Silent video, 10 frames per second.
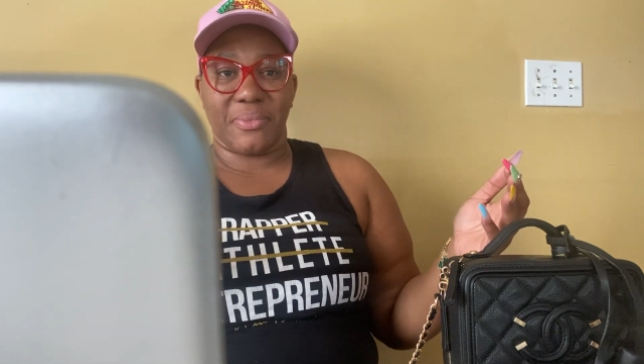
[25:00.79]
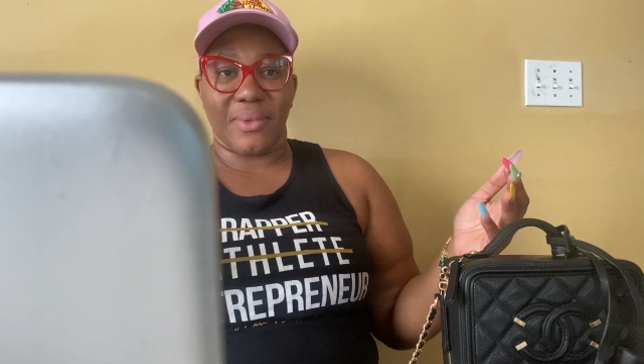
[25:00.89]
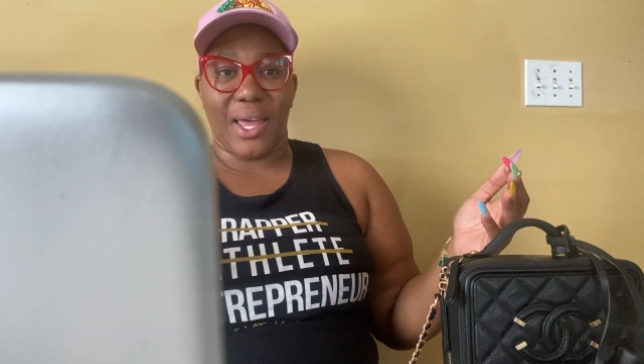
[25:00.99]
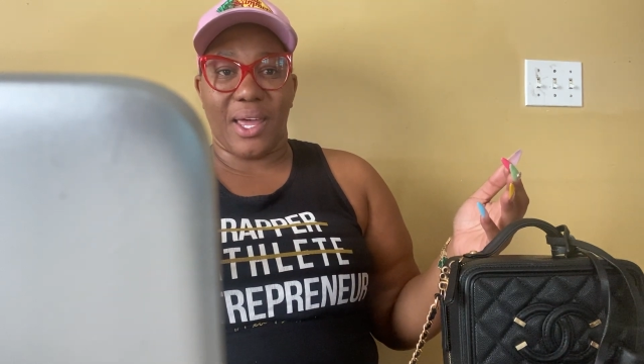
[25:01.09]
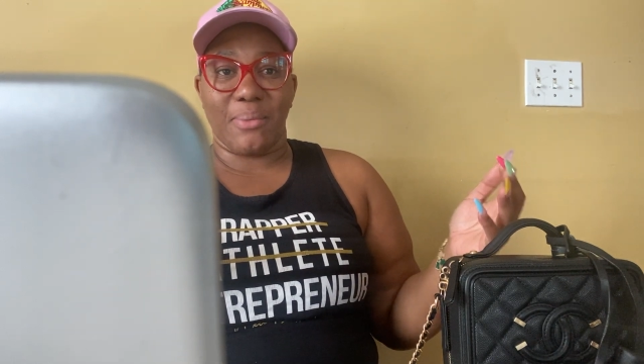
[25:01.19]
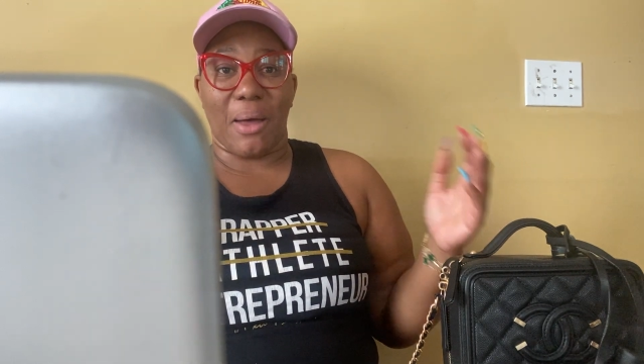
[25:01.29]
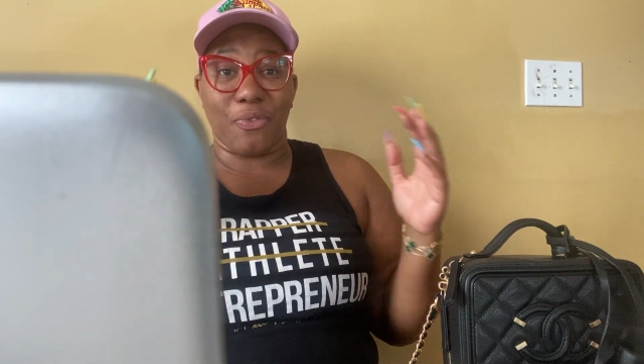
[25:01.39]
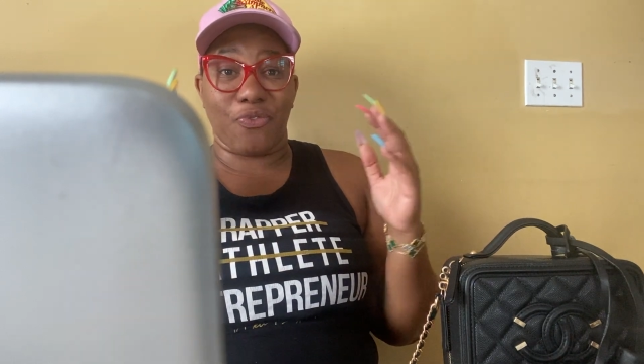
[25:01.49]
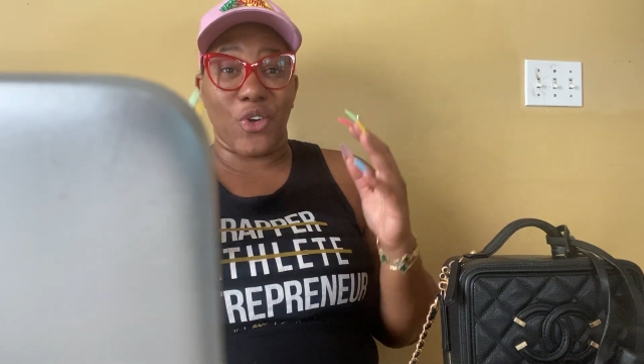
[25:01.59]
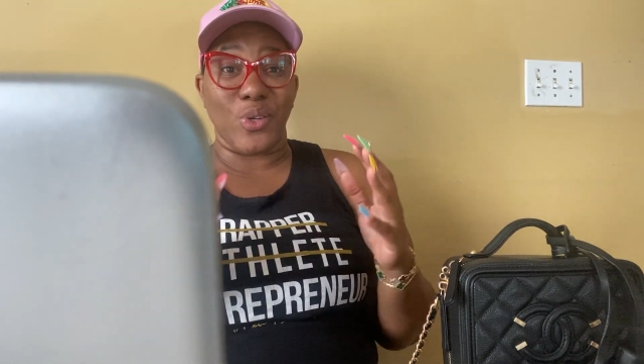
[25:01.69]
okay? My
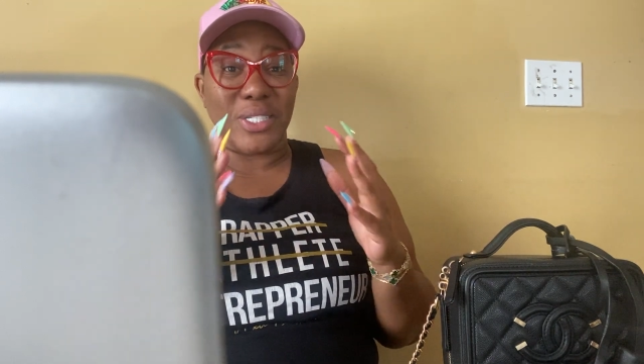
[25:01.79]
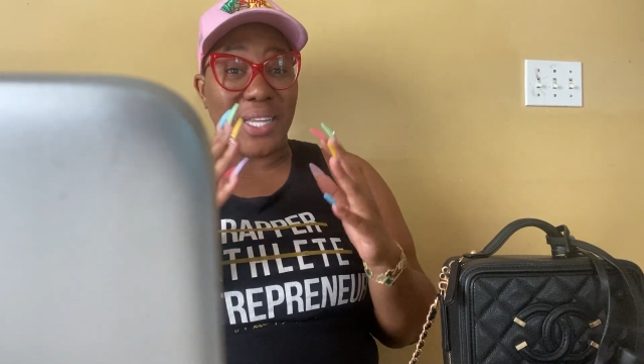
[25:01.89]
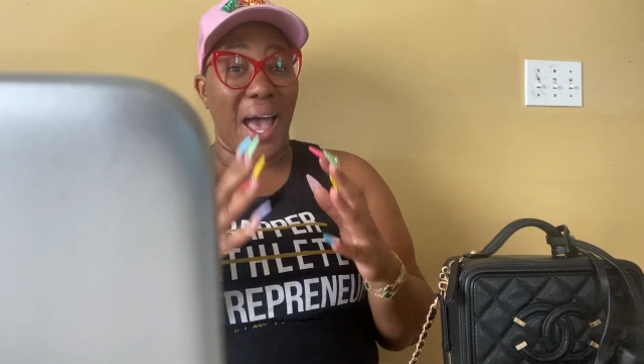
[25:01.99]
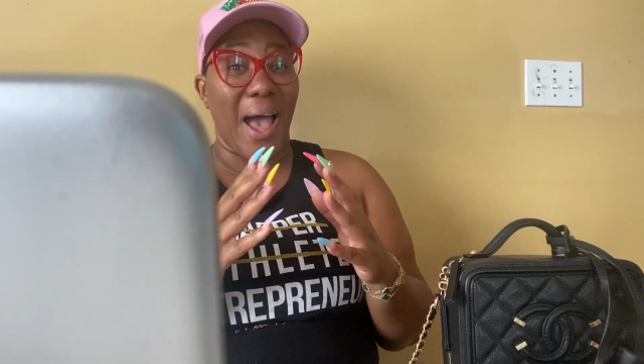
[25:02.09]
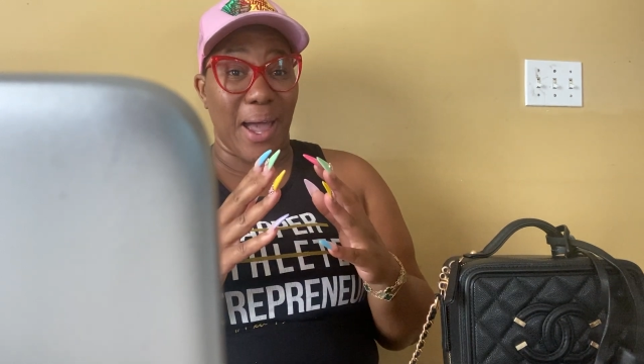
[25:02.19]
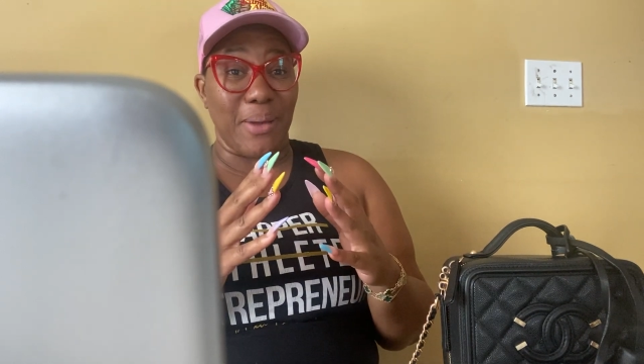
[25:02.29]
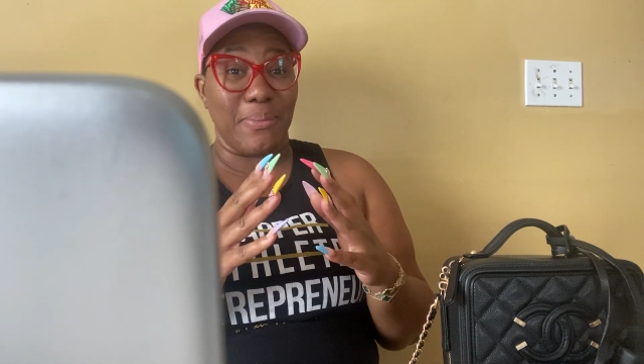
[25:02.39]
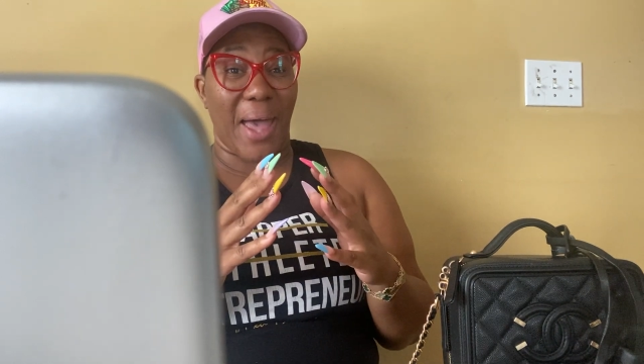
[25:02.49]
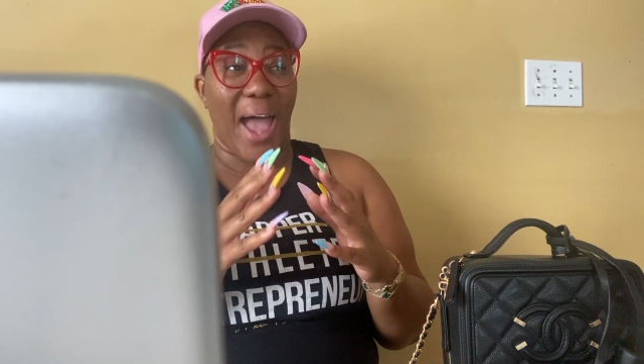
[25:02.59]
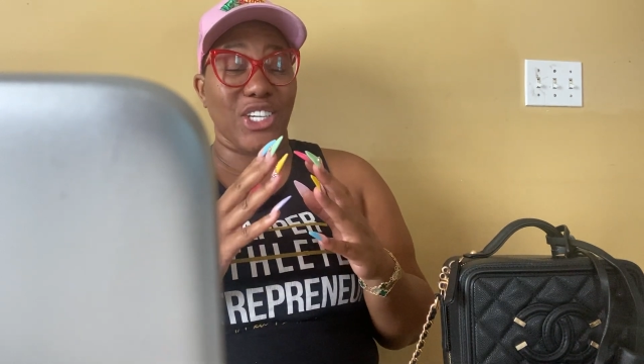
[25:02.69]
first
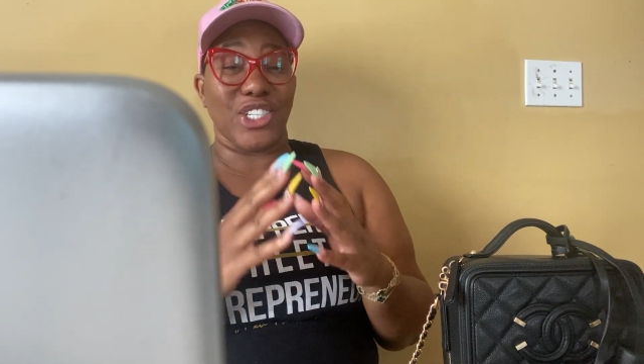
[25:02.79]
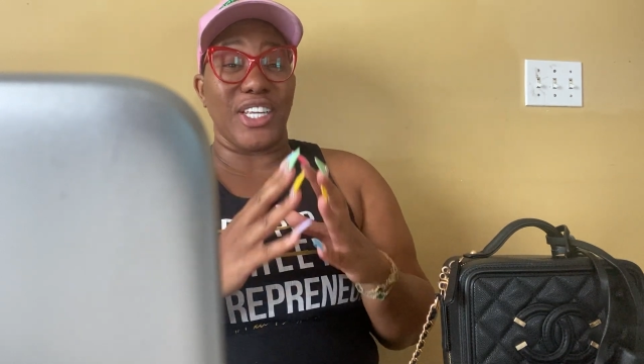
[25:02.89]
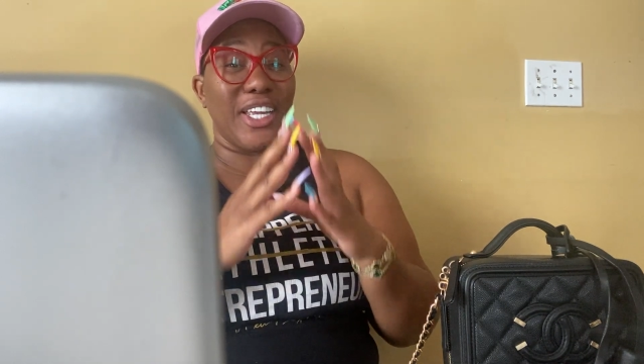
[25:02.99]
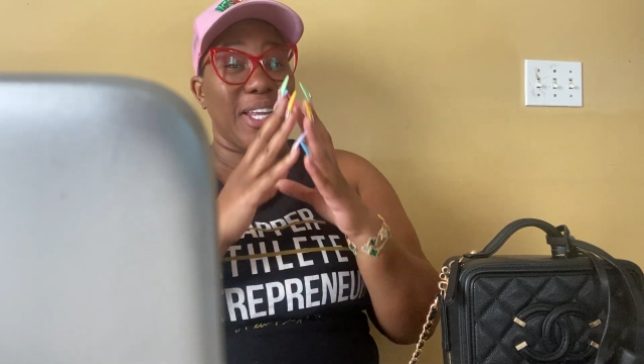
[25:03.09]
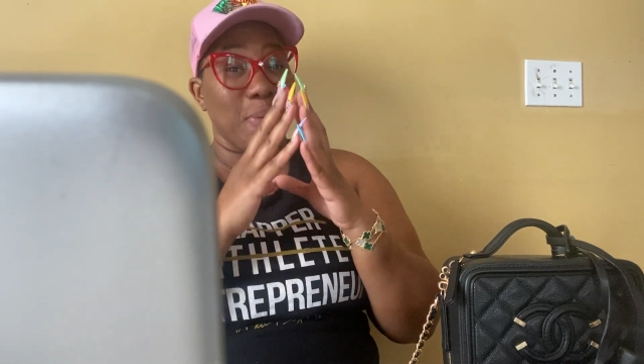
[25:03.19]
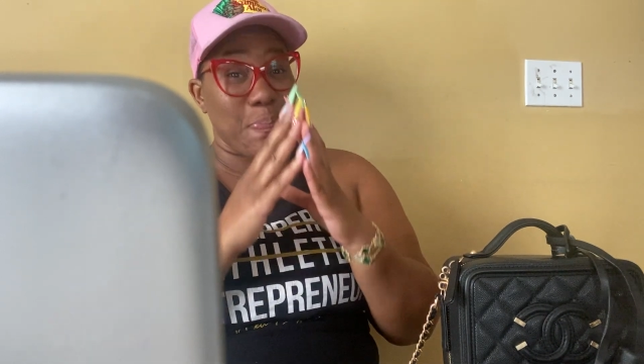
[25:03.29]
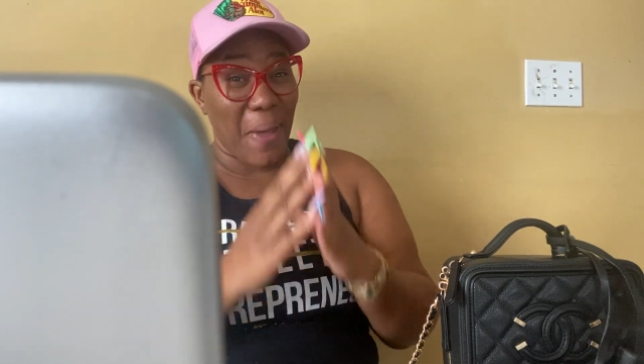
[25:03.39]
time actually getting